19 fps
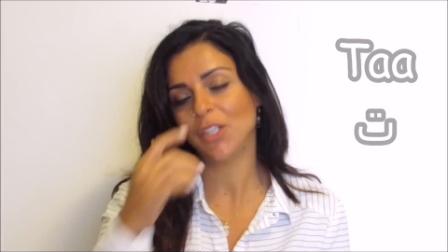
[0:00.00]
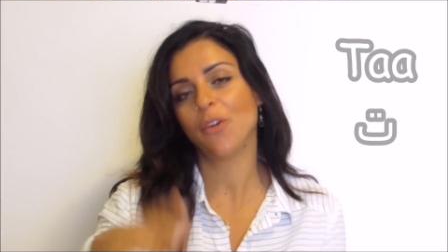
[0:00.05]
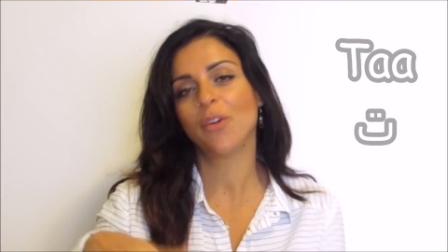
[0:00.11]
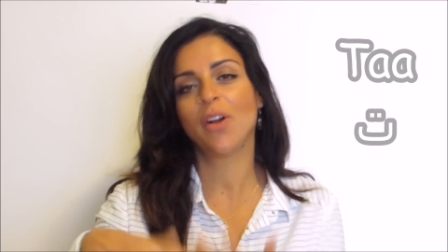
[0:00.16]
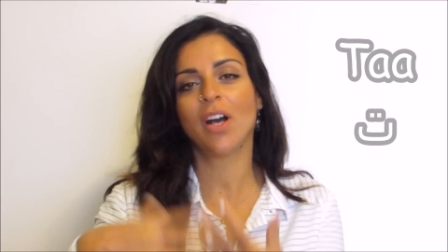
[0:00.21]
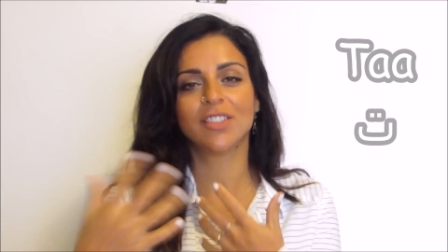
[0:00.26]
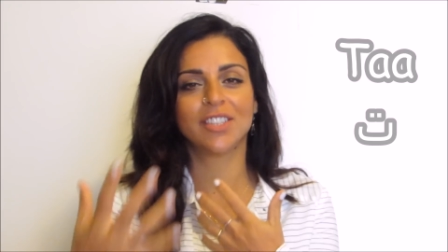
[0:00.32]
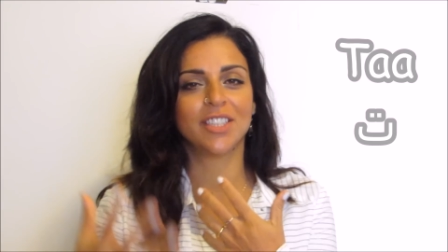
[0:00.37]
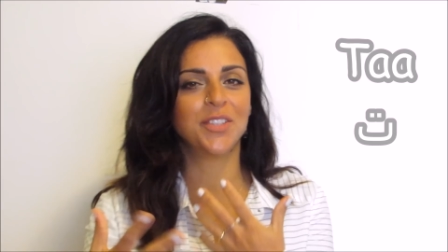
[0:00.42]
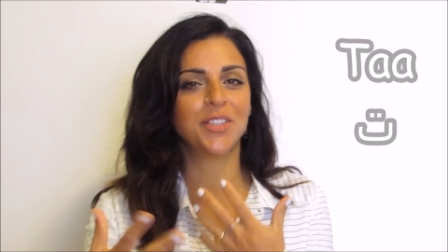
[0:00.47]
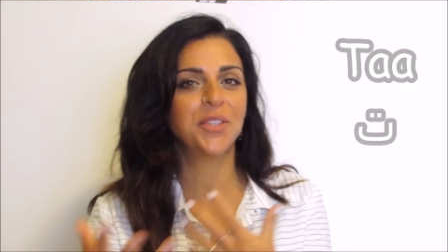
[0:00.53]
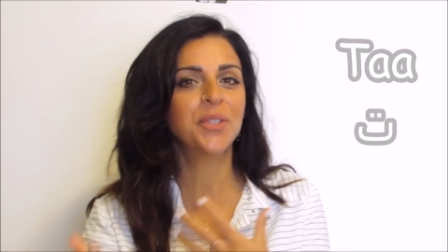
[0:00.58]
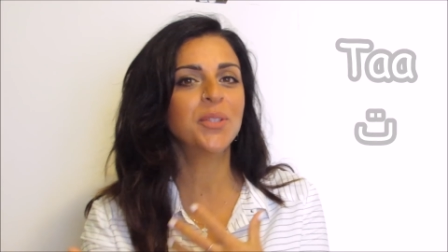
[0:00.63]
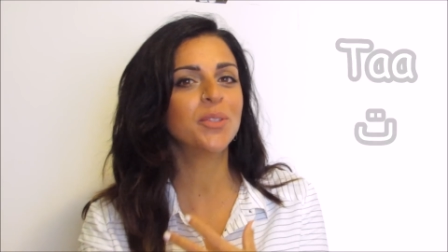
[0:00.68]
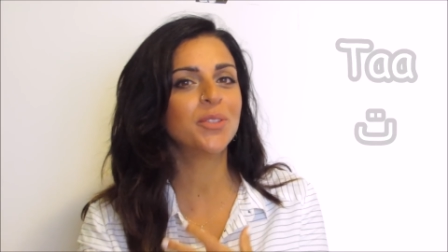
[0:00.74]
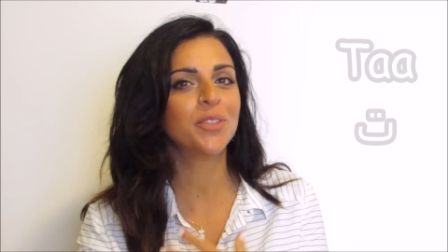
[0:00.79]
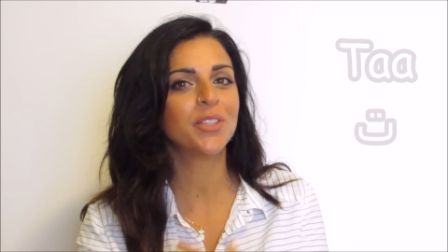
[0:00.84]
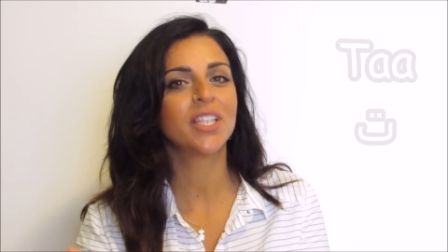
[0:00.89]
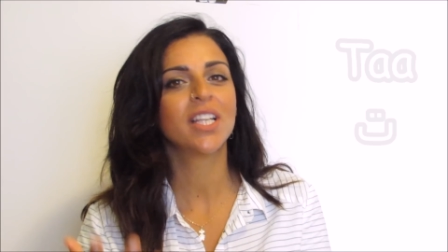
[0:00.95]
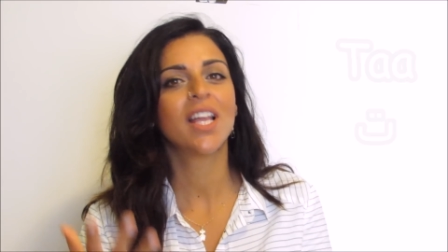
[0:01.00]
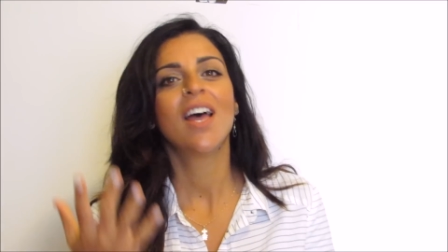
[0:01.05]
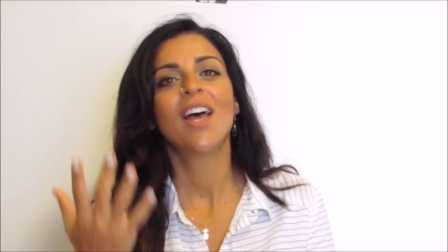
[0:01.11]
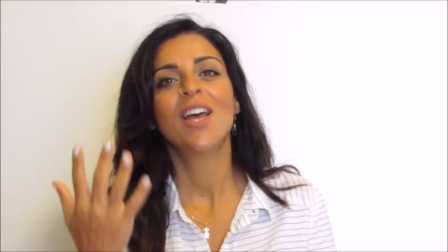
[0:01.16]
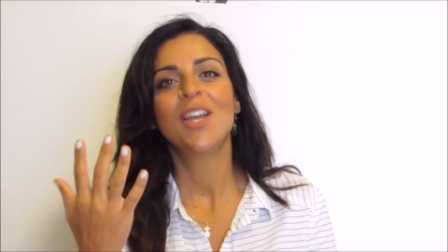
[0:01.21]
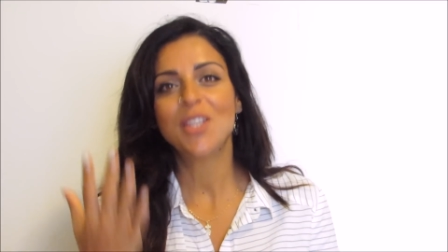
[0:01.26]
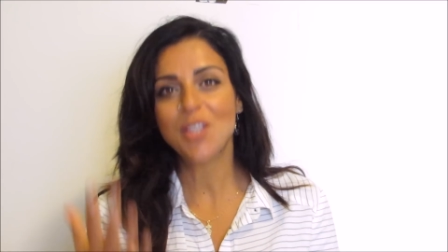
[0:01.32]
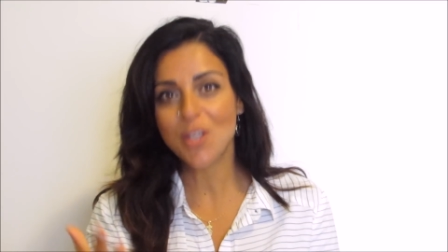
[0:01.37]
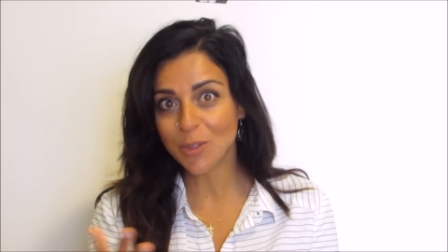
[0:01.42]
gotten used
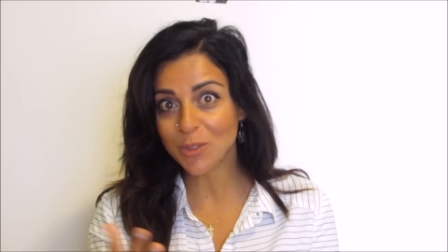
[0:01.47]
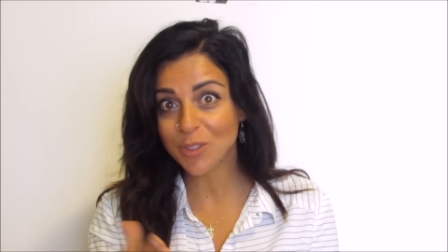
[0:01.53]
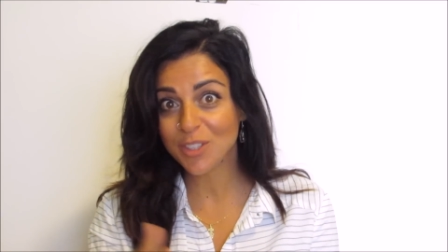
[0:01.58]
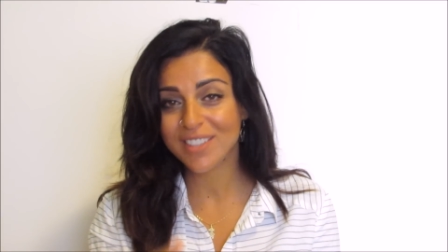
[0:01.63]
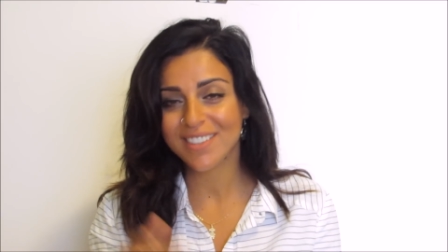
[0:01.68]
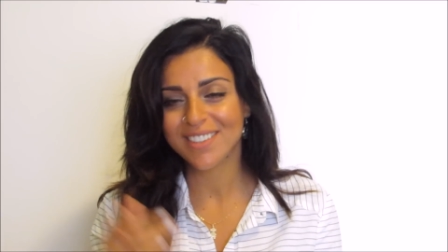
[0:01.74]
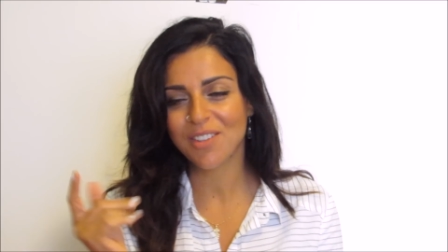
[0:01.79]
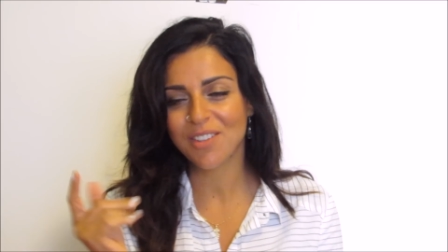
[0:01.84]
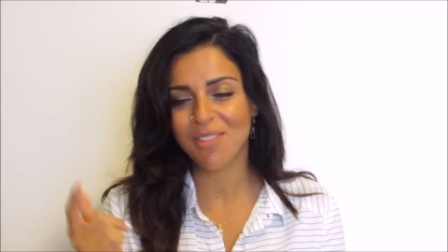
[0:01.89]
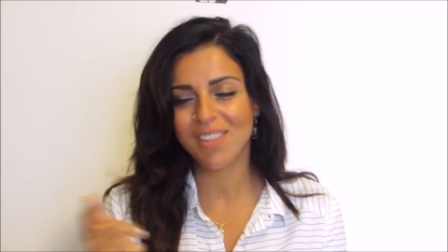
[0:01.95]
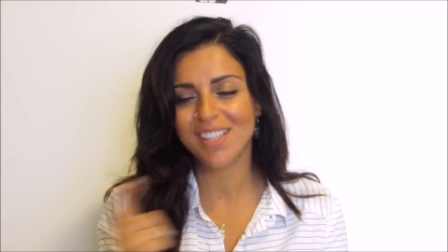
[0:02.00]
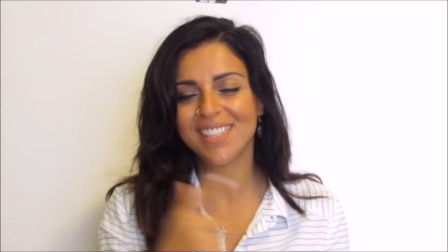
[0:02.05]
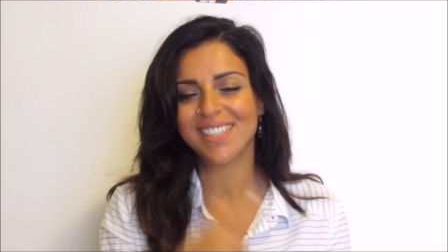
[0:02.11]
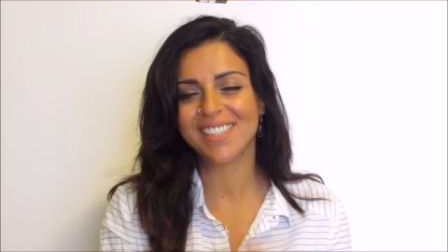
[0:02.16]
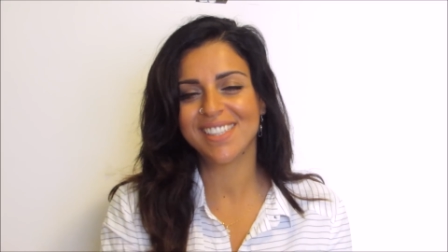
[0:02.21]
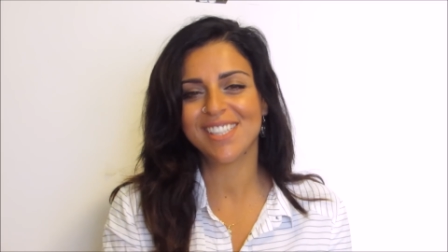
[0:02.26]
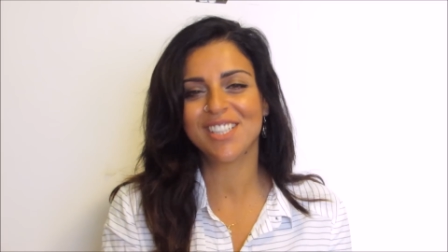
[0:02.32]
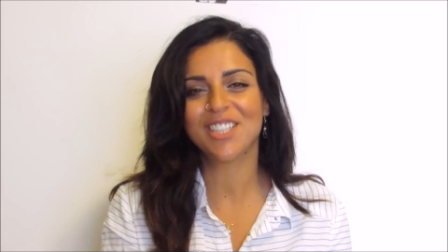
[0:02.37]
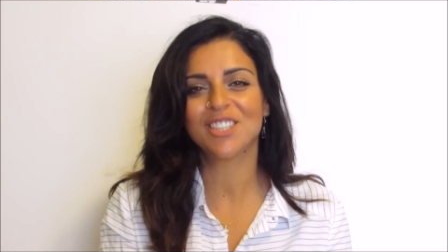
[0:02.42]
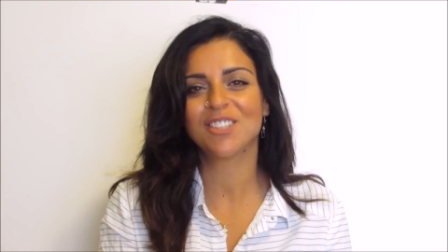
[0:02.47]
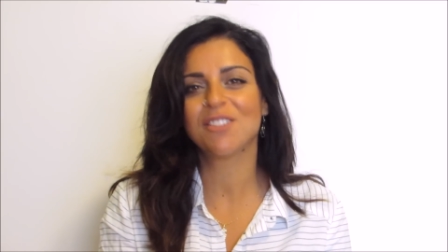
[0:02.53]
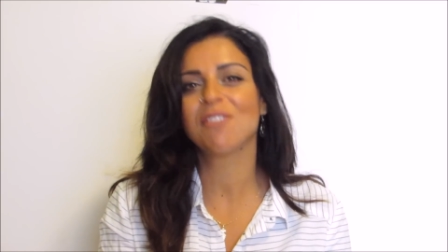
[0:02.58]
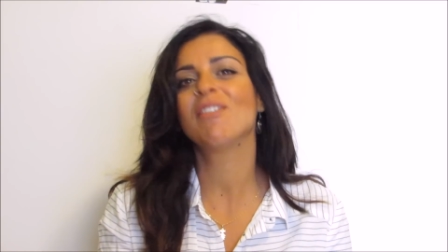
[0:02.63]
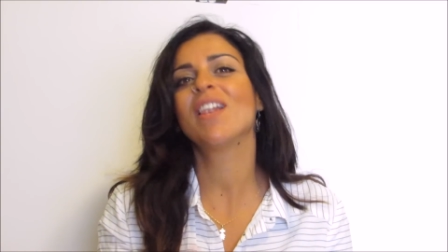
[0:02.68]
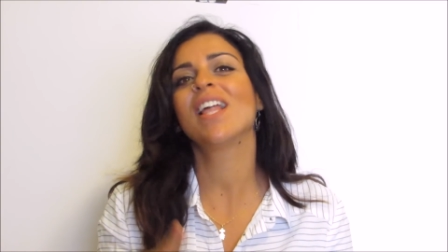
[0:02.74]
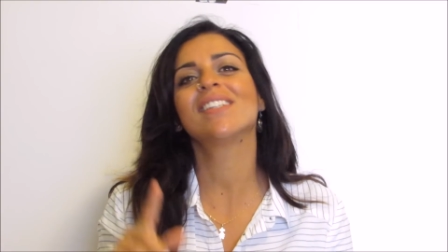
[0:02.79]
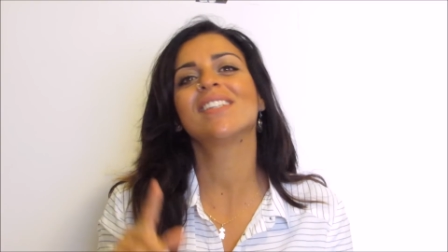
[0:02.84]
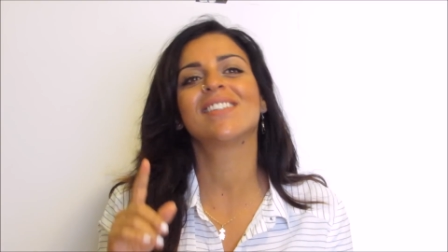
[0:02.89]
to these series
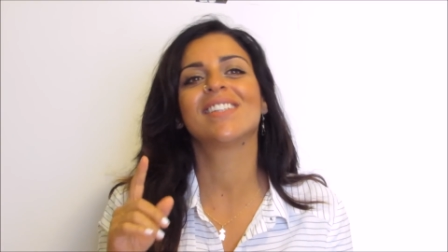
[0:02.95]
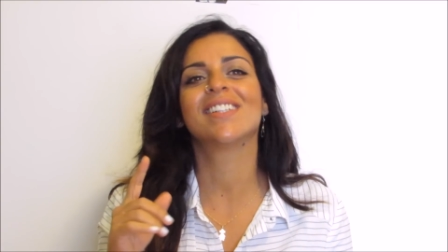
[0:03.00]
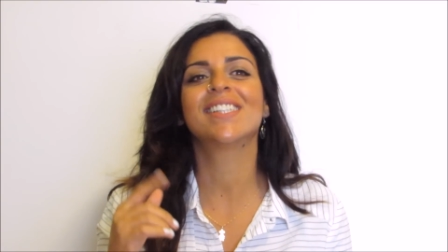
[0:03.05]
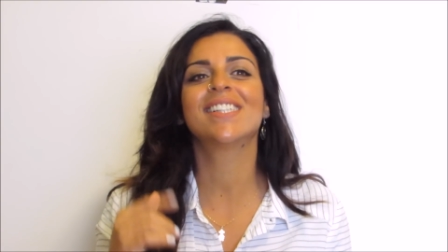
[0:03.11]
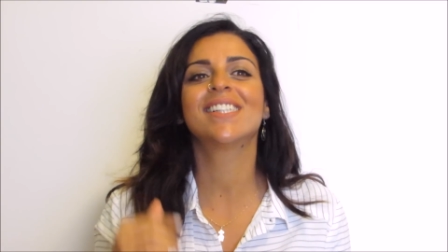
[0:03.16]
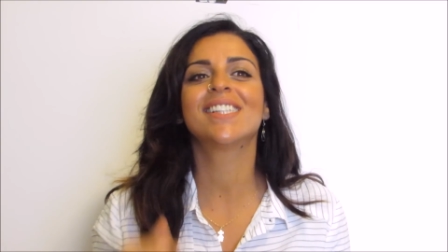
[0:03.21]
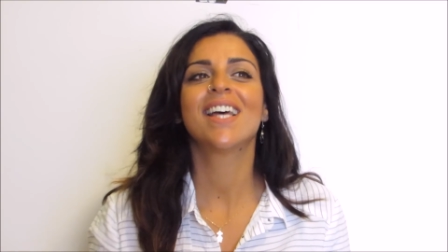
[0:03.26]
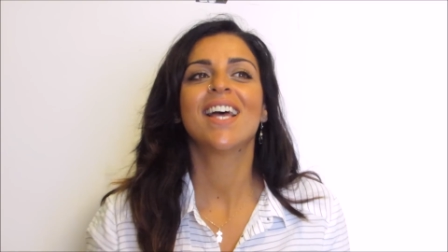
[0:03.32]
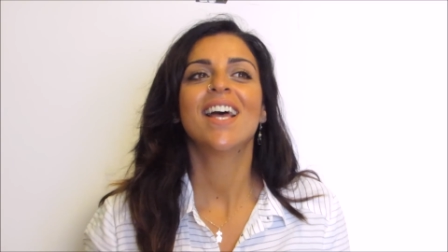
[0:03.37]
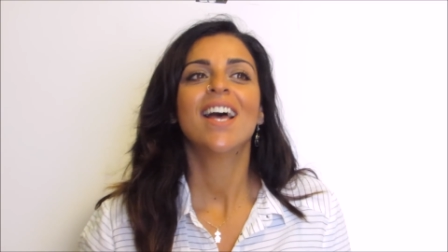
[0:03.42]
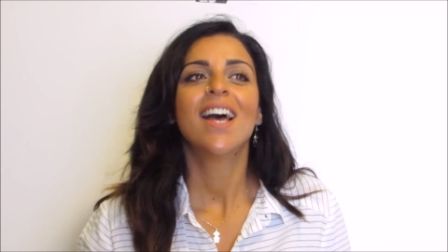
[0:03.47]
of lessons